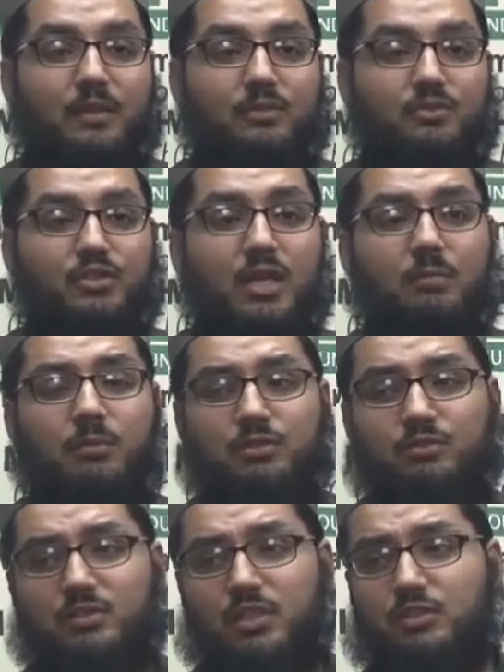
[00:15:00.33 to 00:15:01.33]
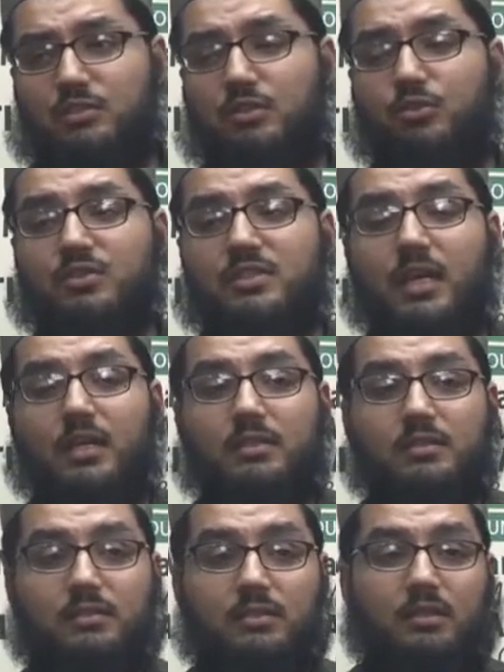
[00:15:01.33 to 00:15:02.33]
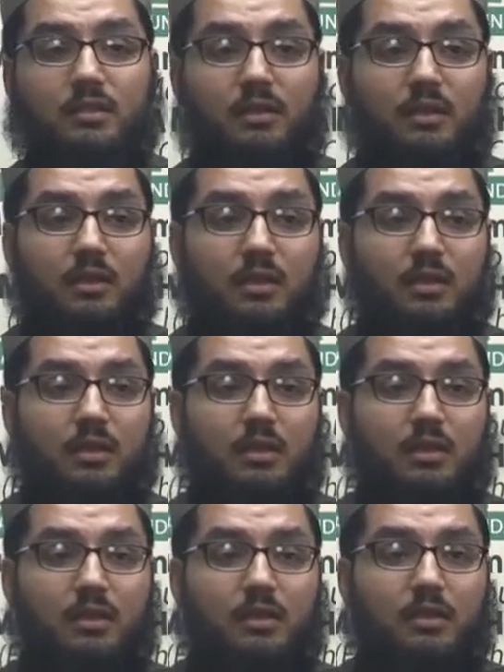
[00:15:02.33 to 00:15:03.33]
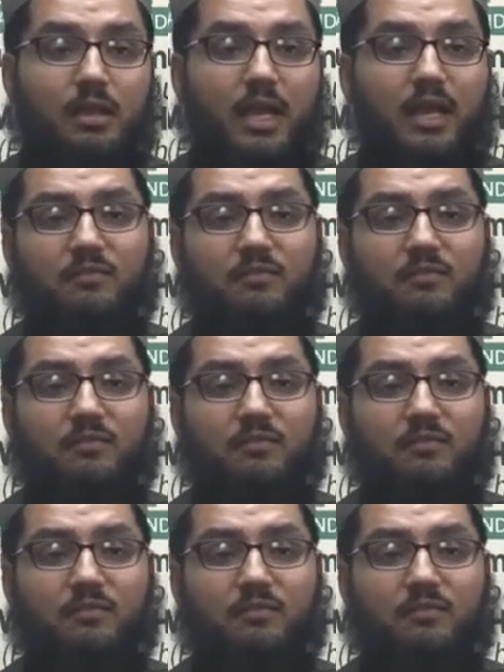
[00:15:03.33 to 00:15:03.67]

to drop me to such low status. I